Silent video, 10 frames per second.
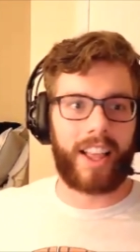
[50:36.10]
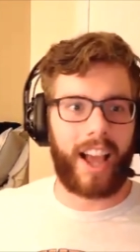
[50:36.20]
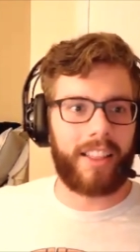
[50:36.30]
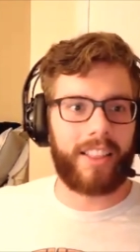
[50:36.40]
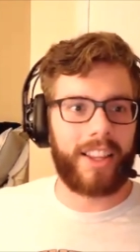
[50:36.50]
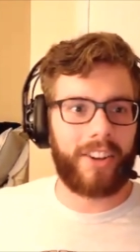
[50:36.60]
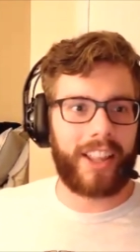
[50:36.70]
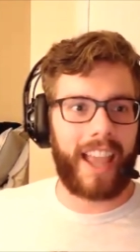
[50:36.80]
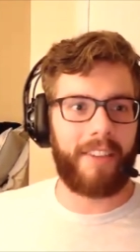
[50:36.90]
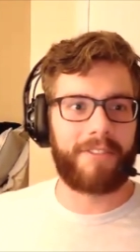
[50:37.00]
Like I
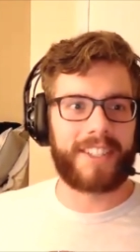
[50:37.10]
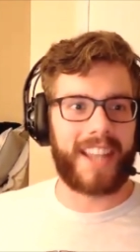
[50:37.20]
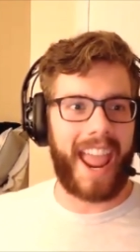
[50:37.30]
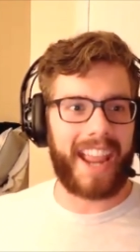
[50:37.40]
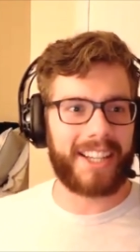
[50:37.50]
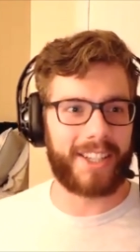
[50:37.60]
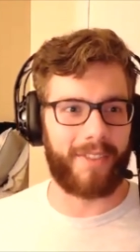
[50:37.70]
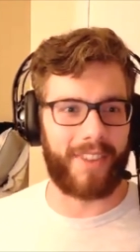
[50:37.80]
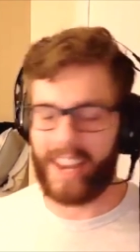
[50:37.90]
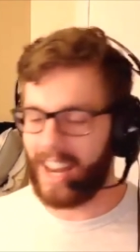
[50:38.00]
literally have tanks
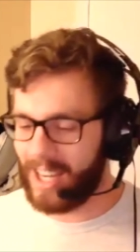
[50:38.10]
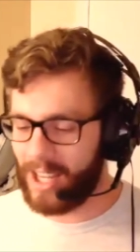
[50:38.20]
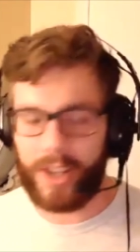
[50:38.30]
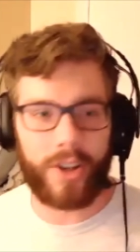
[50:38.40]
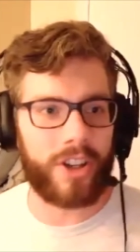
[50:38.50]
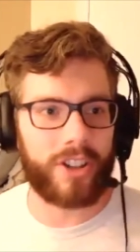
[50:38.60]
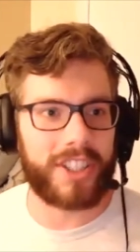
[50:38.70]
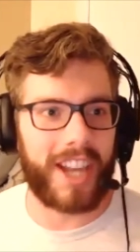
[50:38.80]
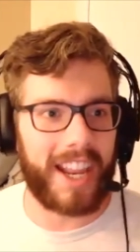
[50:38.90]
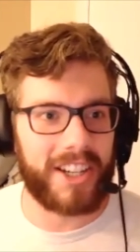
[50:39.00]
of it, and you're
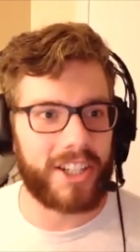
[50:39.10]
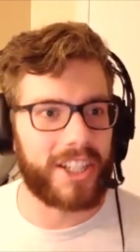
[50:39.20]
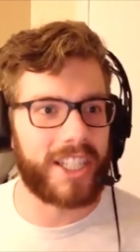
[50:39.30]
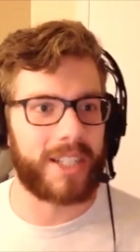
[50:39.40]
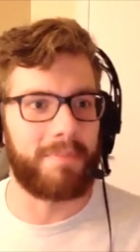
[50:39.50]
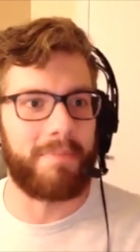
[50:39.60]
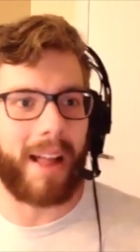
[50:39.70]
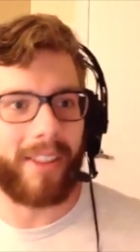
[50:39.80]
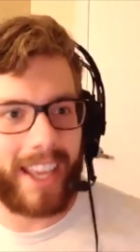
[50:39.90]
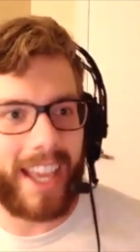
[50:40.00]
saying just
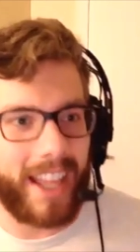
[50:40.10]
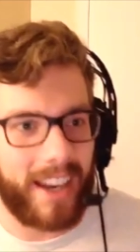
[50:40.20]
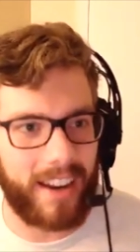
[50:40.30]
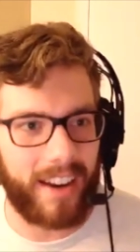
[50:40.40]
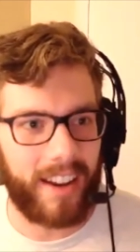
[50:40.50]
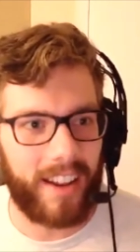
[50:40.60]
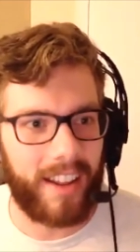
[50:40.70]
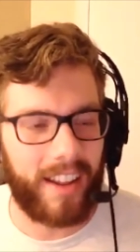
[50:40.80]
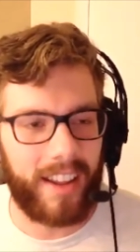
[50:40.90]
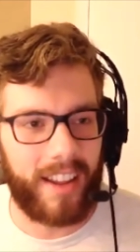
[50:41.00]
smelling it
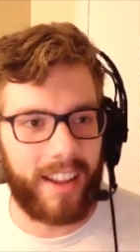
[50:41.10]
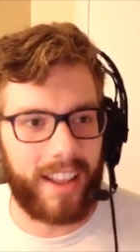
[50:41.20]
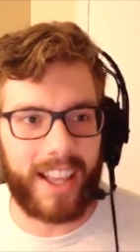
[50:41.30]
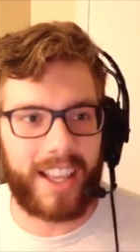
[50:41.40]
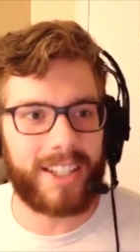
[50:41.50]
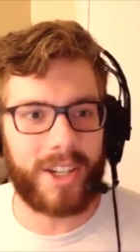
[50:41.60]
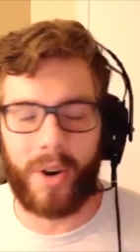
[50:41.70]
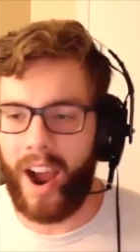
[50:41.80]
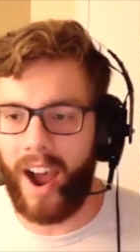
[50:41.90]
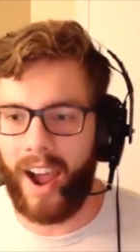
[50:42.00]
can get
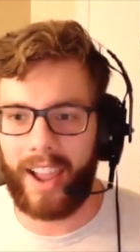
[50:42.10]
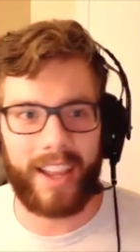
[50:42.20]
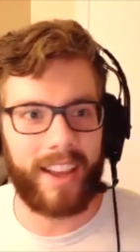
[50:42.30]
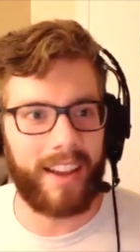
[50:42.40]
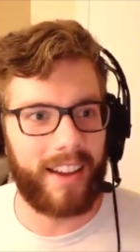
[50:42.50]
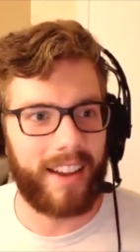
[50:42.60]
you high?